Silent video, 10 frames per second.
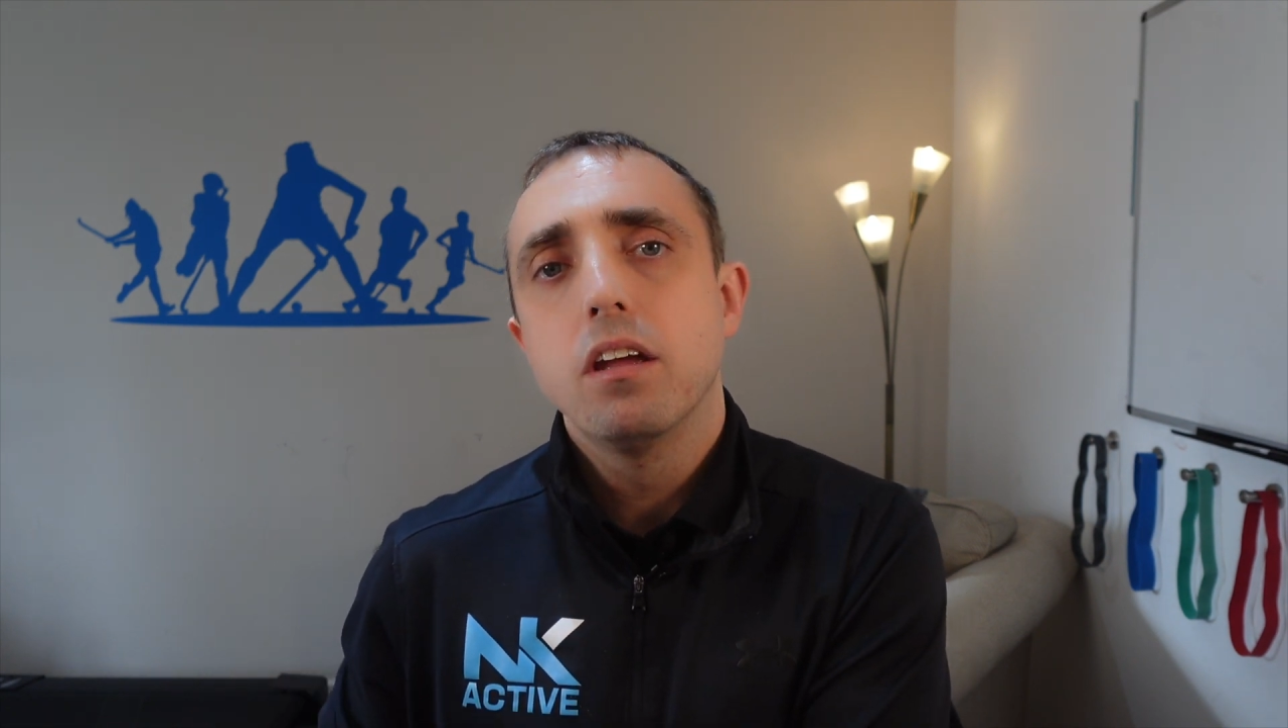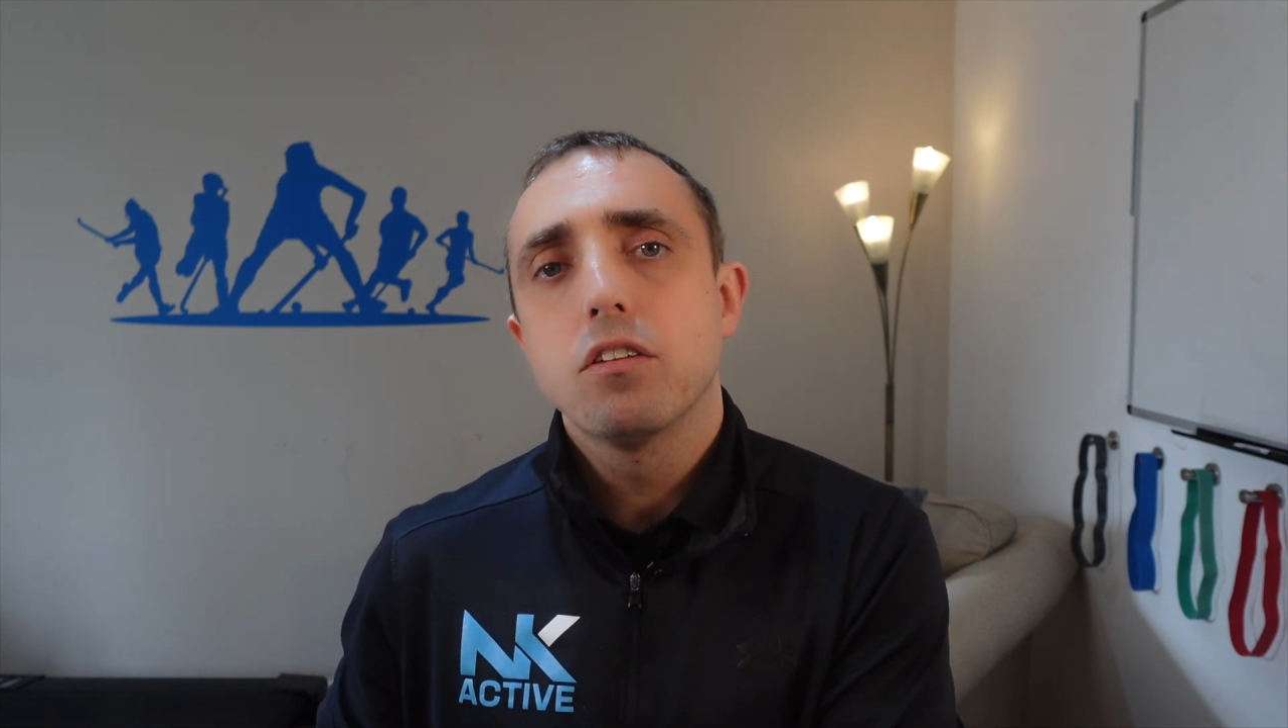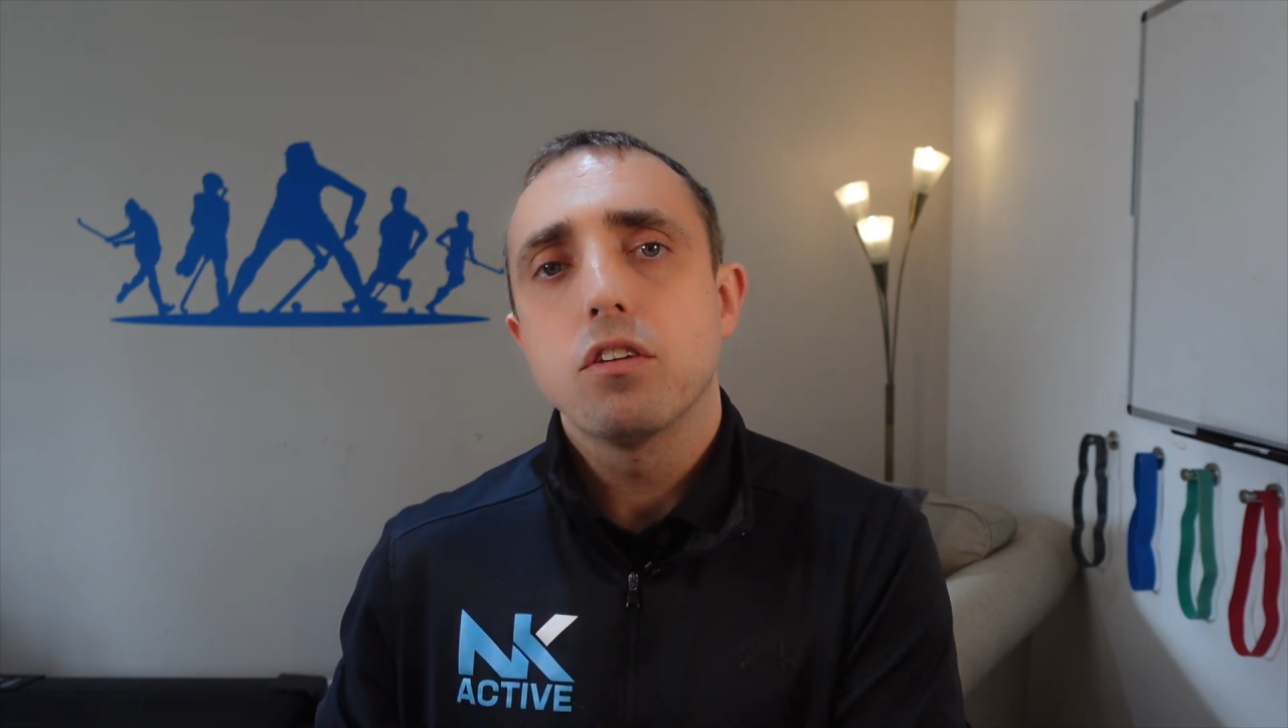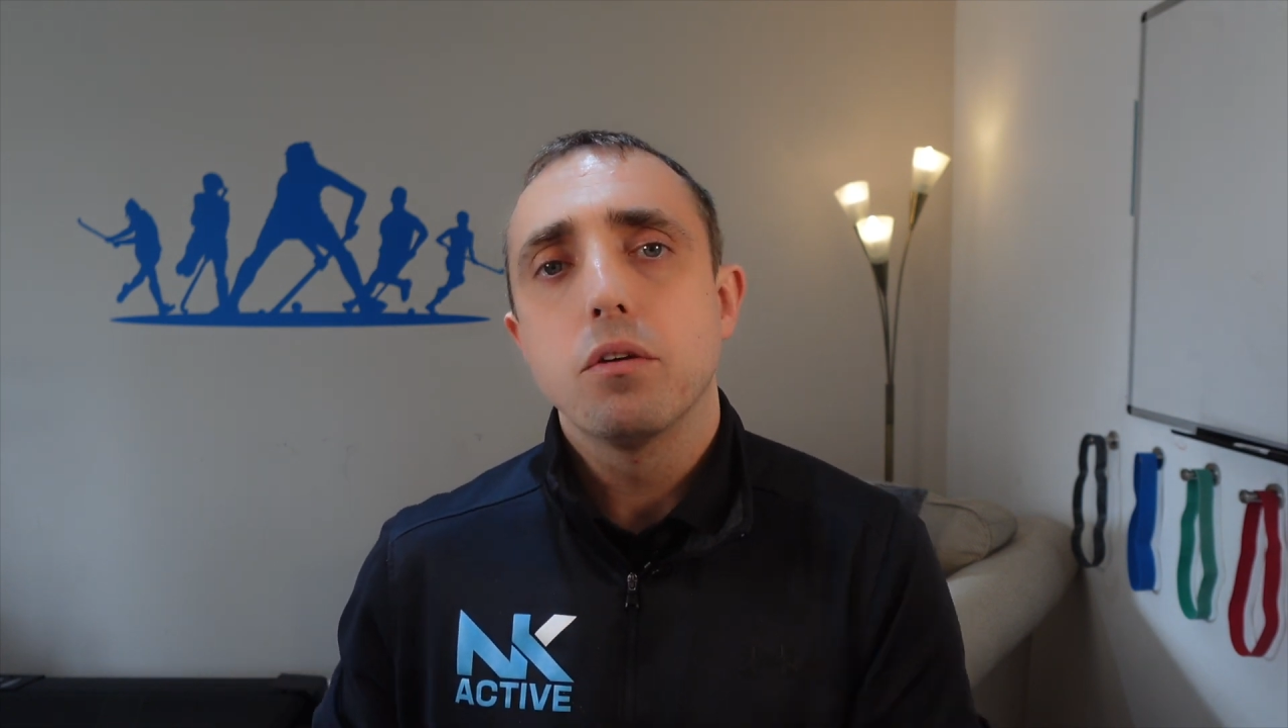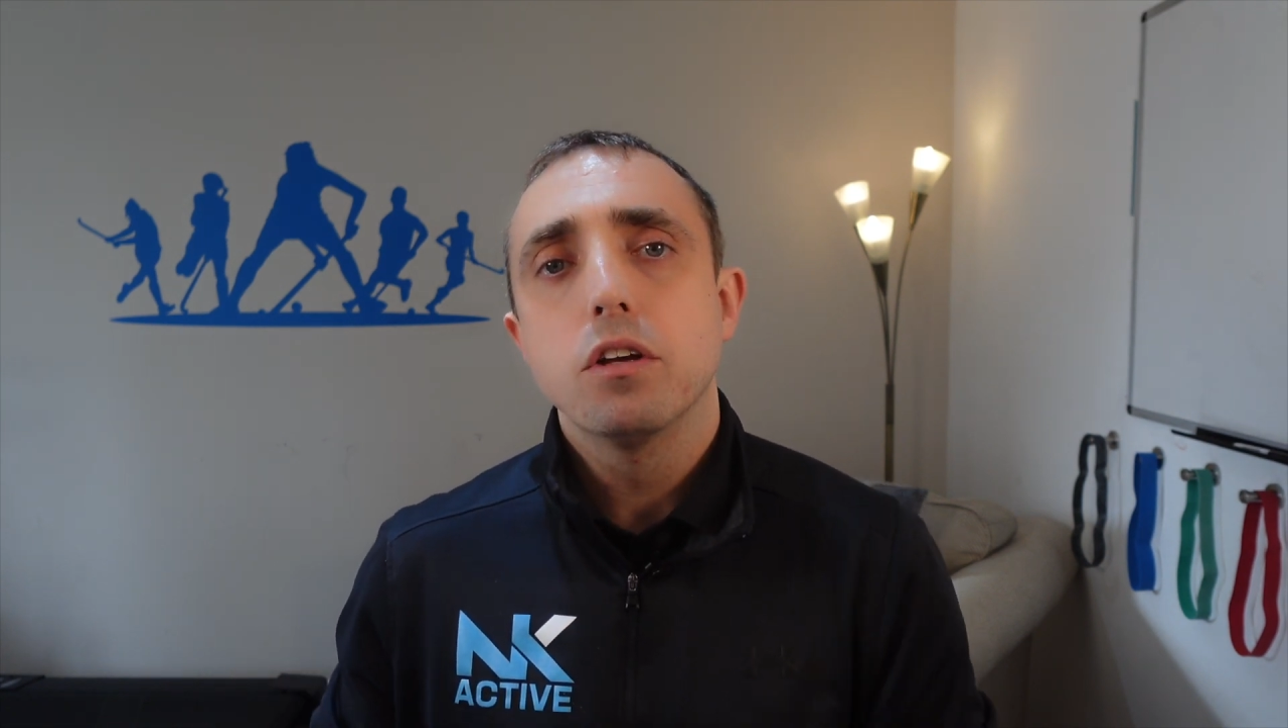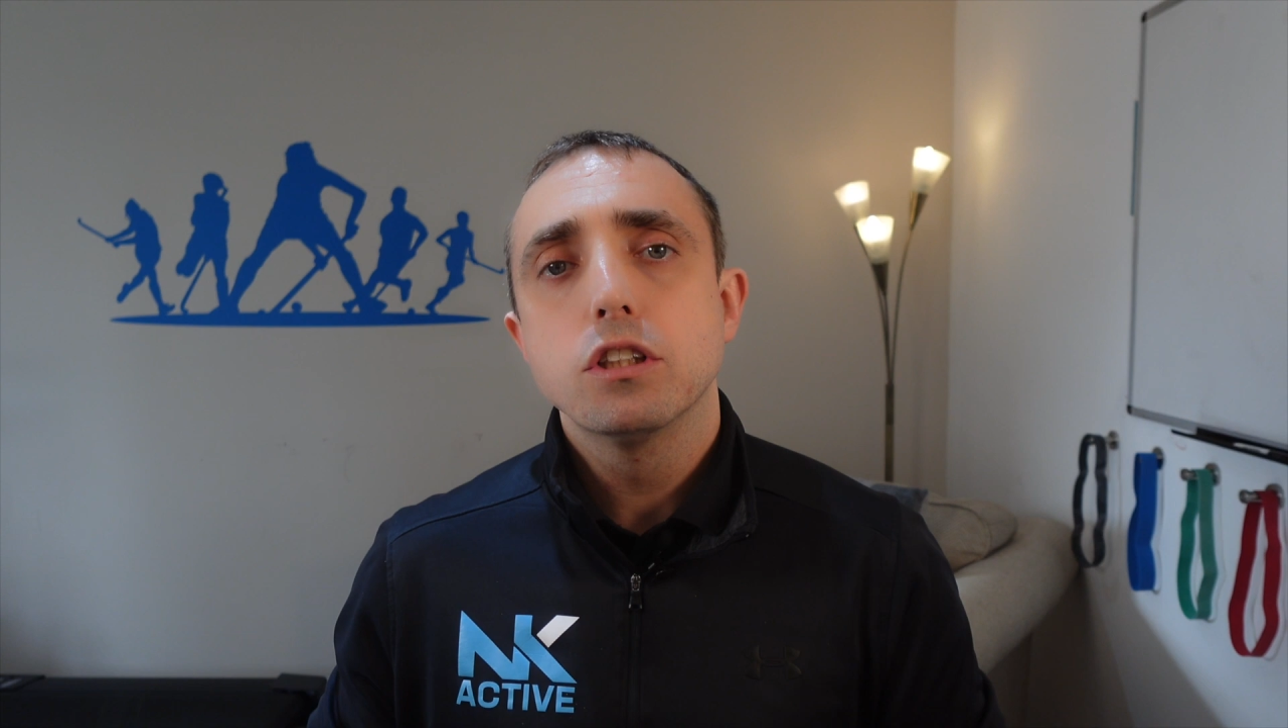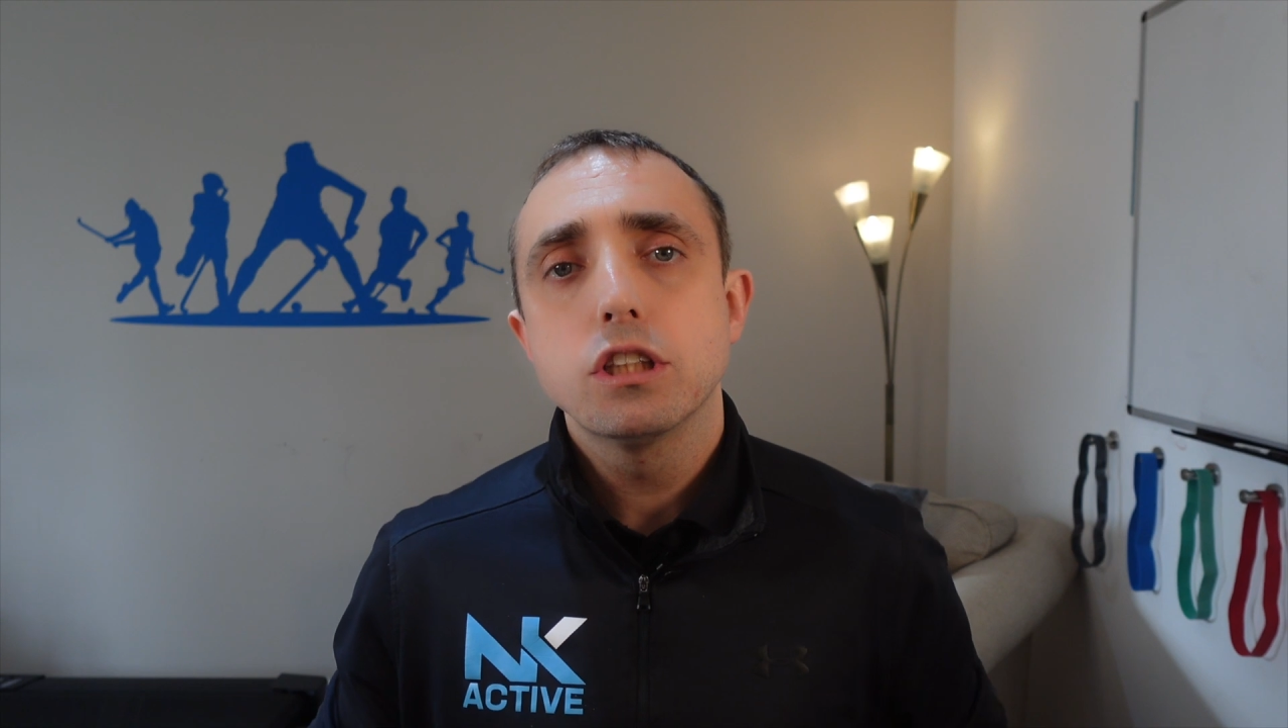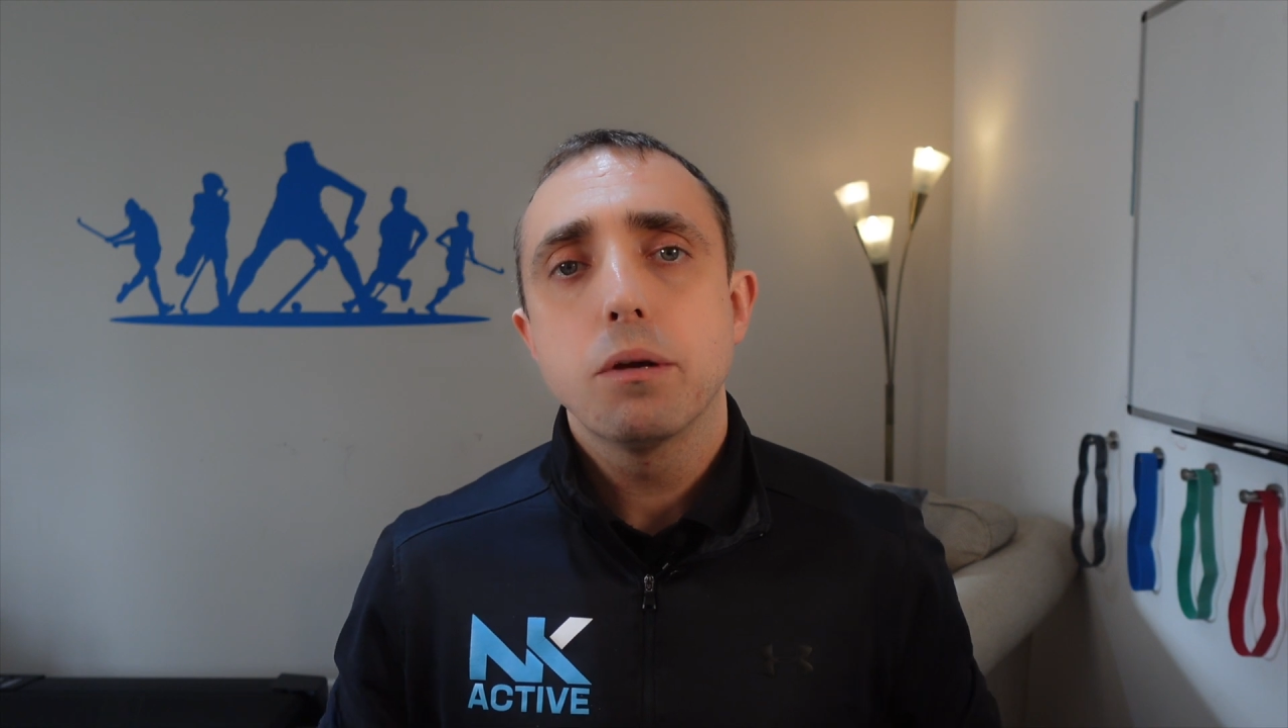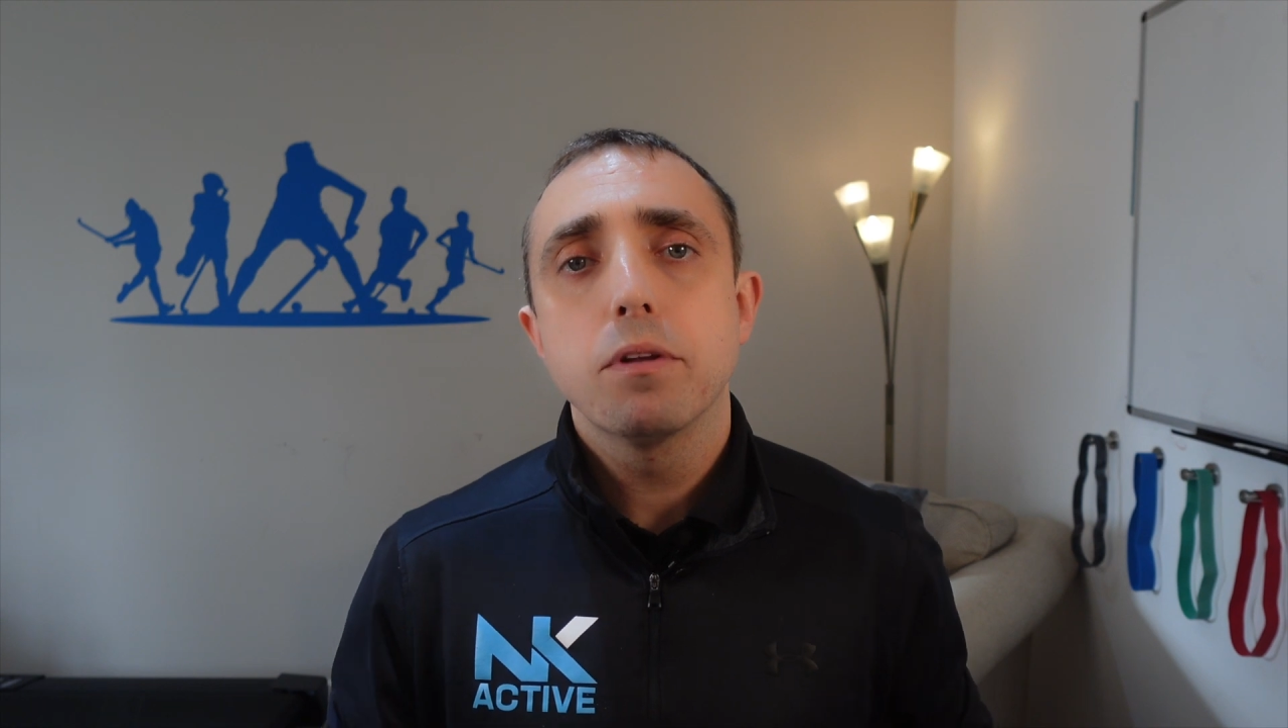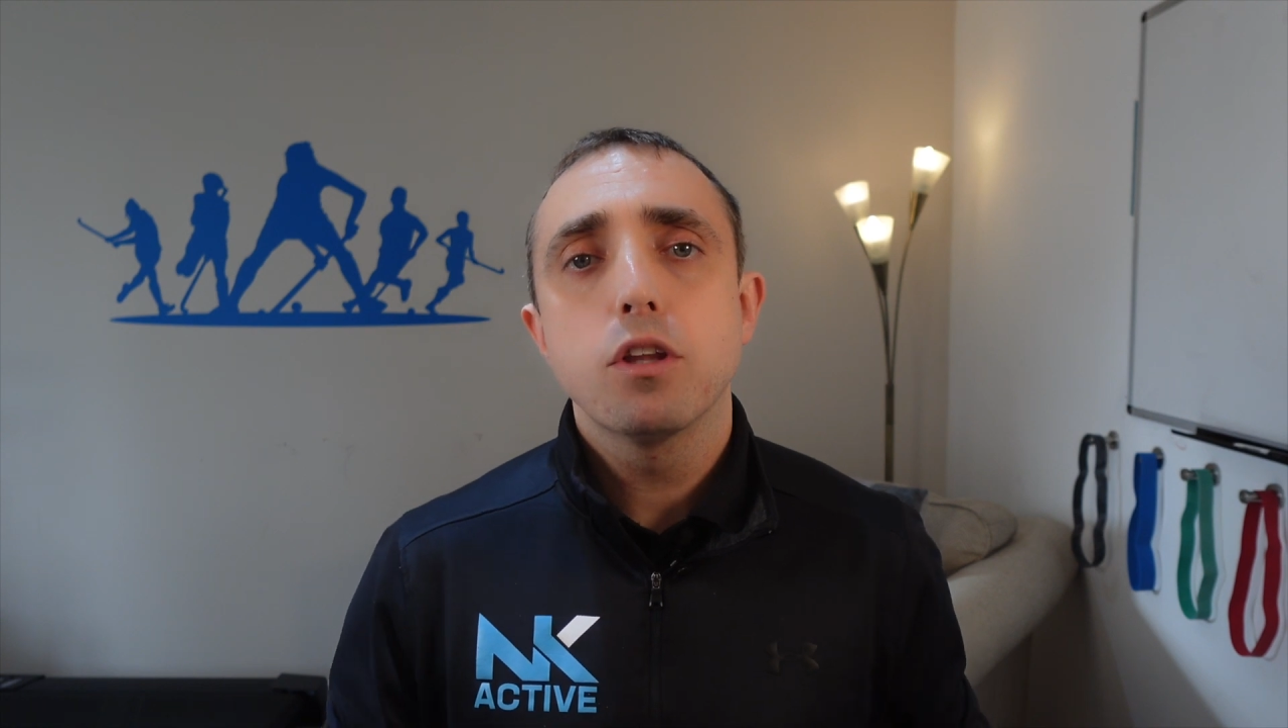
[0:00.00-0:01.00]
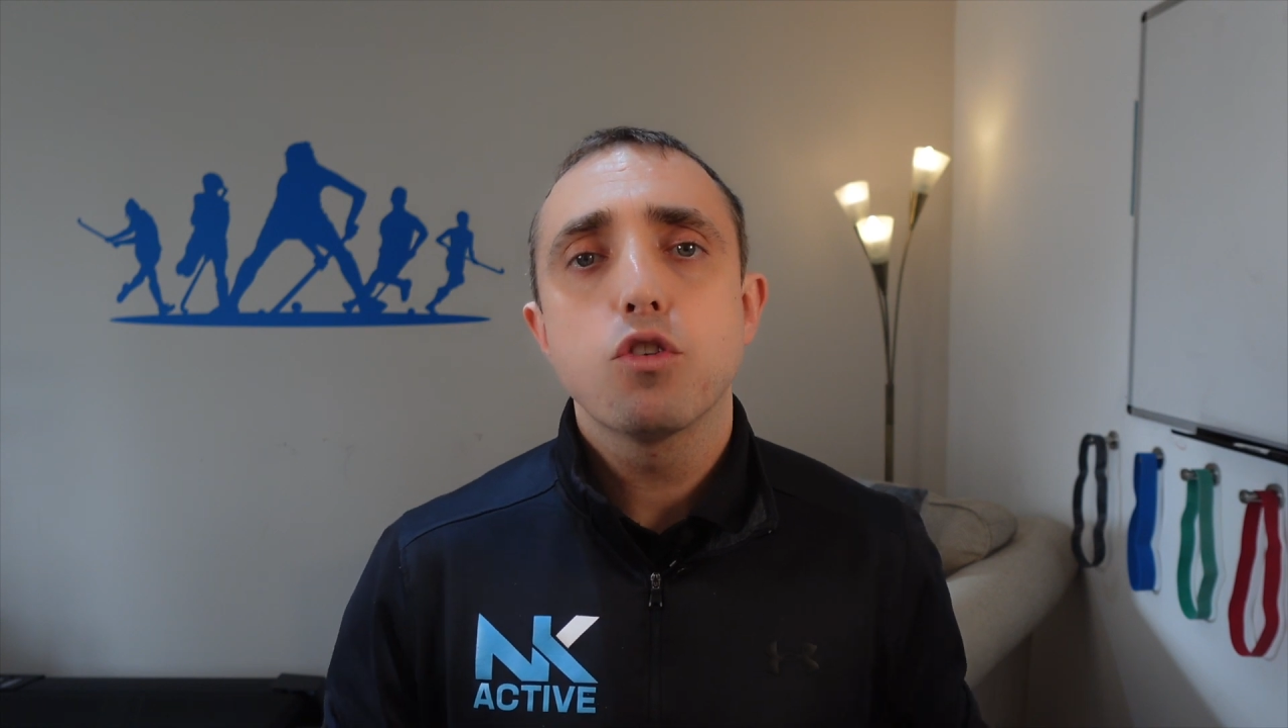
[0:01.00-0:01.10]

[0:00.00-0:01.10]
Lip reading: So some of the